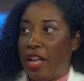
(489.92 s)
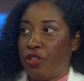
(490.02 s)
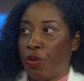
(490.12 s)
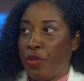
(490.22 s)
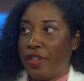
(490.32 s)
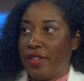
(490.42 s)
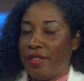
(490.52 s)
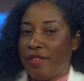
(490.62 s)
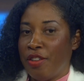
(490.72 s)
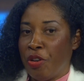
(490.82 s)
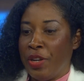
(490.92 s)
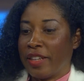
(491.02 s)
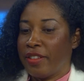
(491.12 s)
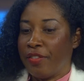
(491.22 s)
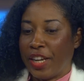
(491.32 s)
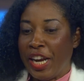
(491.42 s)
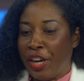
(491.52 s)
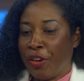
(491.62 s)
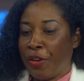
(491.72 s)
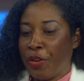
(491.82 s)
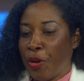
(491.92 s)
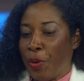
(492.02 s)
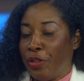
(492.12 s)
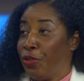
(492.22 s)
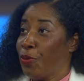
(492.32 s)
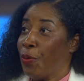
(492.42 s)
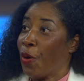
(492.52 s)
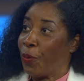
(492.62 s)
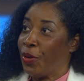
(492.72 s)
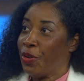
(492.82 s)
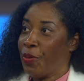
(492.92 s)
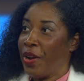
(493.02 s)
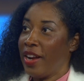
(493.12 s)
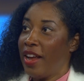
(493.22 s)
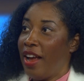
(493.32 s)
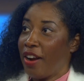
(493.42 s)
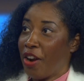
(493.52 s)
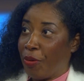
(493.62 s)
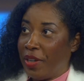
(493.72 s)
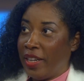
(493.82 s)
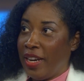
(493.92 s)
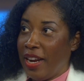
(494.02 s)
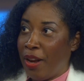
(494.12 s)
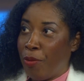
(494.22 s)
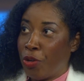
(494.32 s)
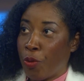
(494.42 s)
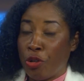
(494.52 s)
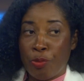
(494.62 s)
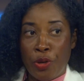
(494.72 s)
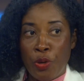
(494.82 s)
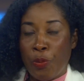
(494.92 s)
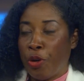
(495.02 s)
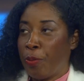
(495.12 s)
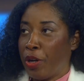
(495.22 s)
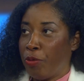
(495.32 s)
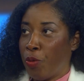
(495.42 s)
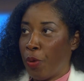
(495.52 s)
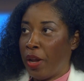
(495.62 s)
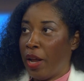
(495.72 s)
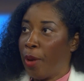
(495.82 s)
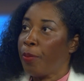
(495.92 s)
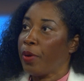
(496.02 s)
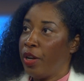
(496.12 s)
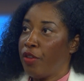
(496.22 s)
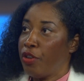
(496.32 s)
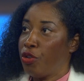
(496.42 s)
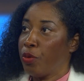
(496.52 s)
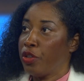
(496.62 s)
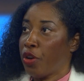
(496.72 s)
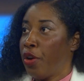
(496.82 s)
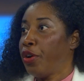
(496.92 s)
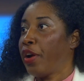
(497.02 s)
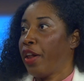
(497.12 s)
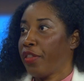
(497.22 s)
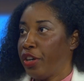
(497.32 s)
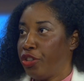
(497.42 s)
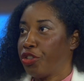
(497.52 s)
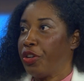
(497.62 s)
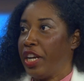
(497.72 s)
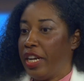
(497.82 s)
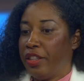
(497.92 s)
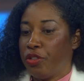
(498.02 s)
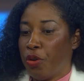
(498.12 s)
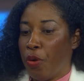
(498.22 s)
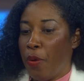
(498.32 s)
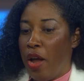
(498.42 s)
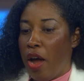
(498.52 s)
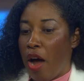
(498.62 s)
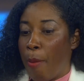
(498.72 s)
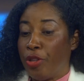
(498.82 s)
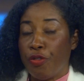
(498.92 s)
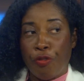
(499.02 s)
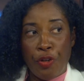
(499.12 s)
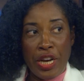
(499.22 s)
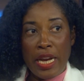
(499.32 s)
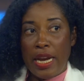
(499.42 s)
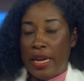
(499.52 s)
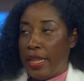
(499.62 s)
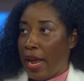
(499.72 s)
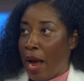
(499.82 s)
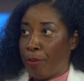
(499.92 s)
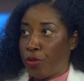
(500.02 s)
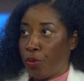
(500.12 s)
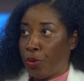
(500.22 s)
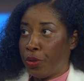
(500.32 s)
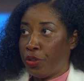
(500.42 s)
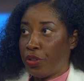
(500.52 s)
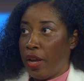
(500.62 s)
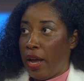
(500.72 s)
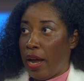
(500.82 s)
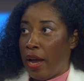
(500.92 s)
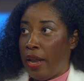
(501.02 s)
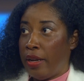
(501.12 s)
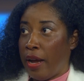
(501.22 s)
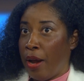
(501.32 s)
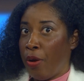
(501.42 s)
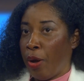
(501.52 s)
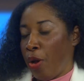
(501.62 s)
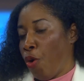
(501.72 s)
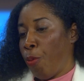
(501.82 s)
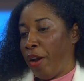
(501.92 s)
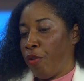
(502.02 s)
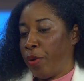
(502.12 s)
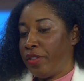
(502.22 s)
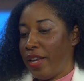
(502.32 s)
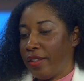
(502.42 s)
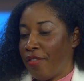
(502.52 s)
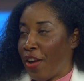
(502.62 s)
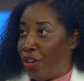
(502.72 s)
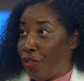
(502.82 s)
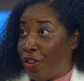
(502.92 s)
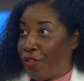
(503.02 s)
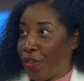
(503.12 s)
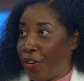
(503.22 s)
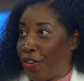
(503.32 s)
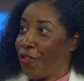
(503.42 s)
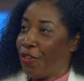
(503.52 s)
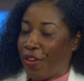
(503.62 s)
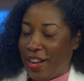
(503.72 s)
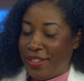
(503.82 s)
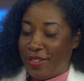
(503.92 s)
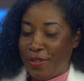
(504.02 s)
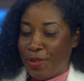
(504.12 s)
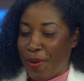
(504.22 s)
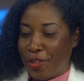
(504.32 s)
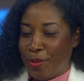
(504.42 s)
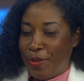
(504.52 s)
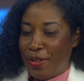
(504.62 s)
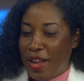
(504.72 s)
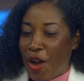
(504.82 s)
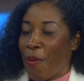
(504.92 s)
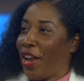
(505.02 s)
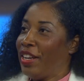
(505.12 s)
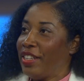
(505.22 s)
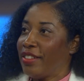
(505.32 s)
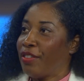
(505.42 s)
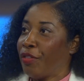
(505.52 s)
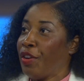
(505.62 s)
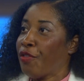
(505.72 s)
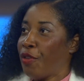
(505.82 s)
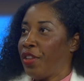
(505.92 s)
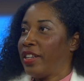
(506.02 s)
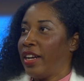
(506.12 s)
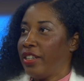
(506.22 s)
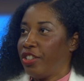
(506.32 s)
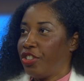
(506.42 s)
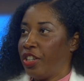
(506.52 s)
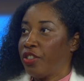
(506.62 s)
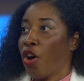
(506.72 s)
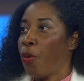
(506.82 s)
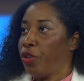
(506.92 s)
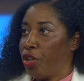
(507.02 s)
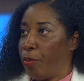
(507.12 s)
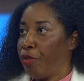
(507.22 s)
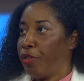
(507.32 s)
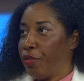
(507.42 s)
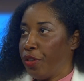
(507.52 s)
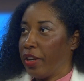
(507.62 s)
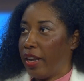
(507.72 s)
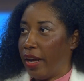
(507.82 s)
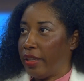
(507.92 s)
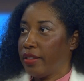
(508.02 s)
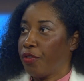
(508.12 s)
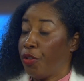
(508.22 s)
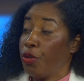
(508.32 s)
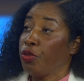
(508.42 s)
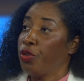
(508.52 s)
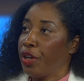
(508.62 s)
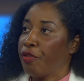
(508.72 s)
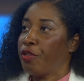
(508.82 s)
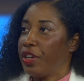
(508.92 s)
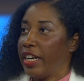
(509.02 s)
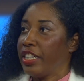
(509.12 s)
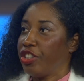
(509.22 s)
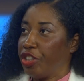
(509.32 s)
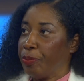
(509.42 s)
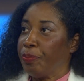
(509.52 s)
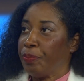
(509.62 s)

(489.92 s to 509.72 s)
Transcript: And so this is, next level care. No one is doing what we're doing currently, and we just want to spread the word because we want to help individuals on their healthcare journey. And so it's free in the app stores, and I hope everyone takes advantage of it for as soon as possible. While it is free for the dietitian, it's always going to be free for the clients, so for those looking for a dietitian.